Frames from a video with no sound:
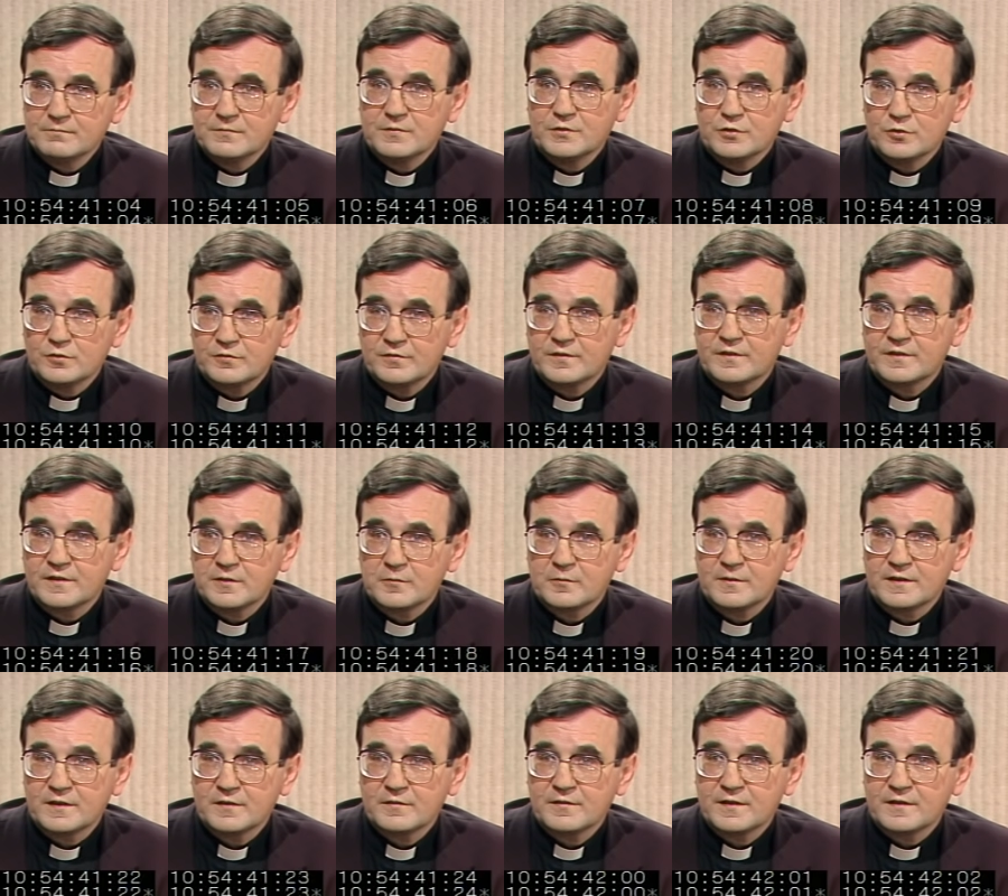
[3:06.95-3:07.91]
you're very
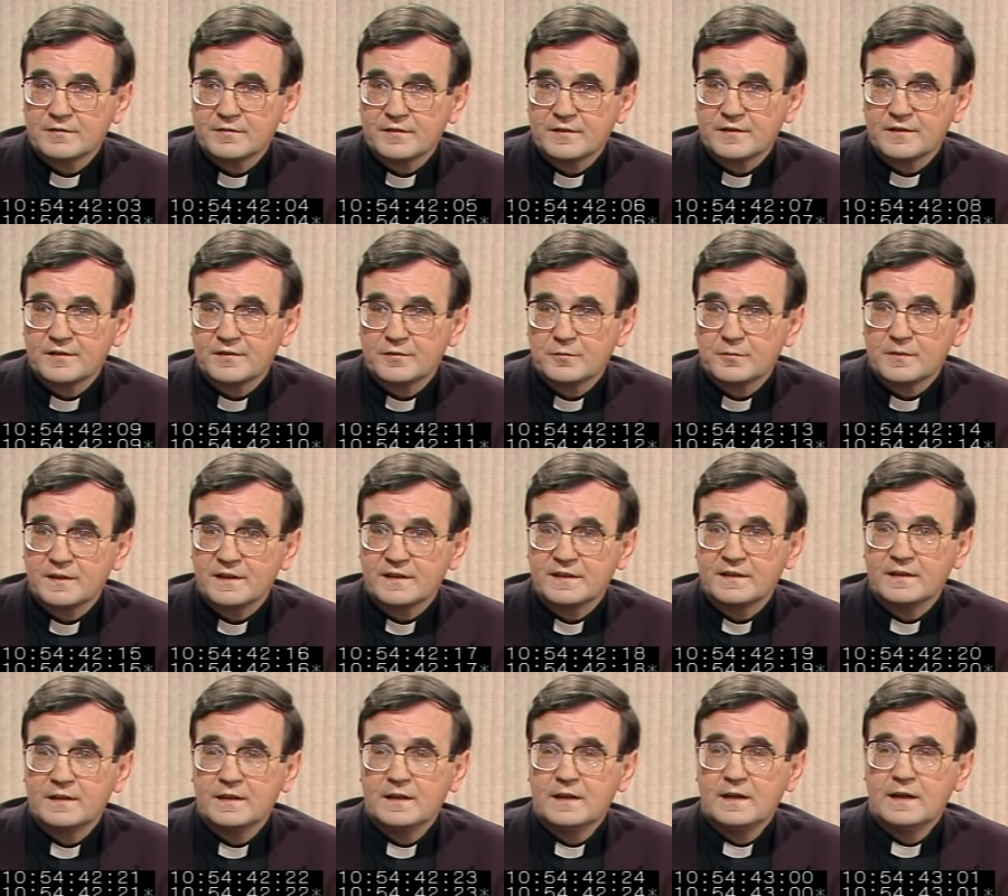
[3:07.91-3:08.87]
aware of after this
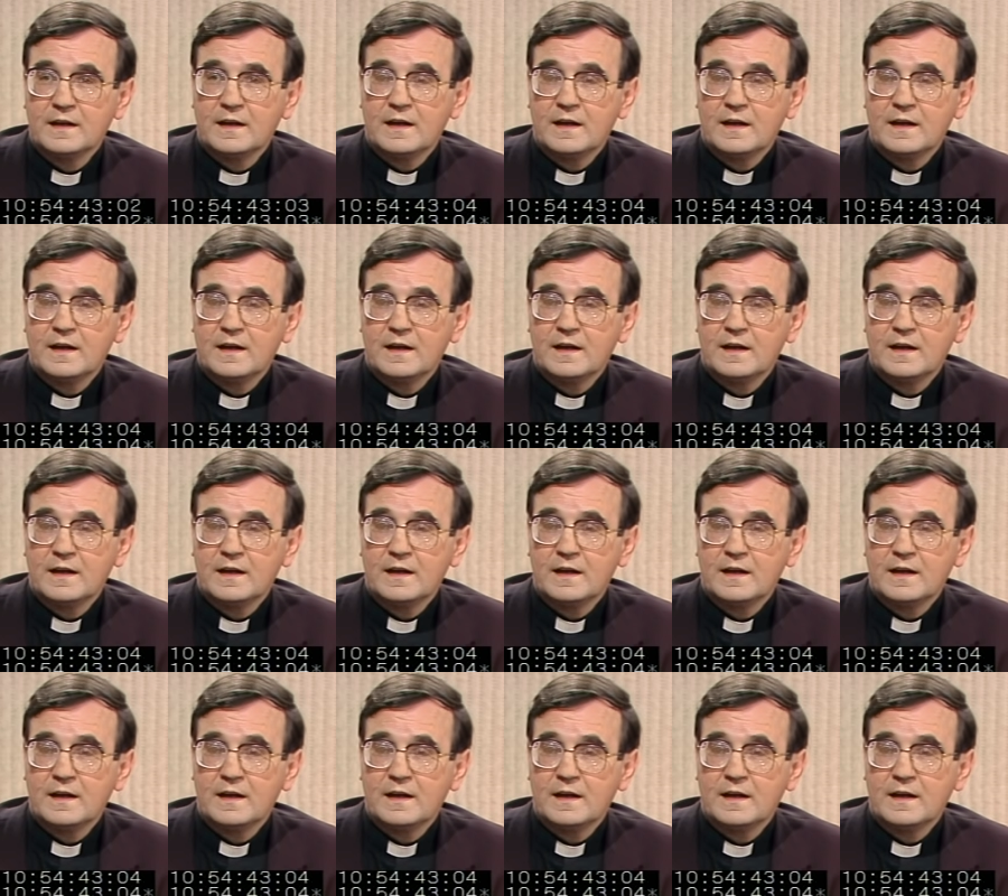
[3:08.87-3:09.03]
week.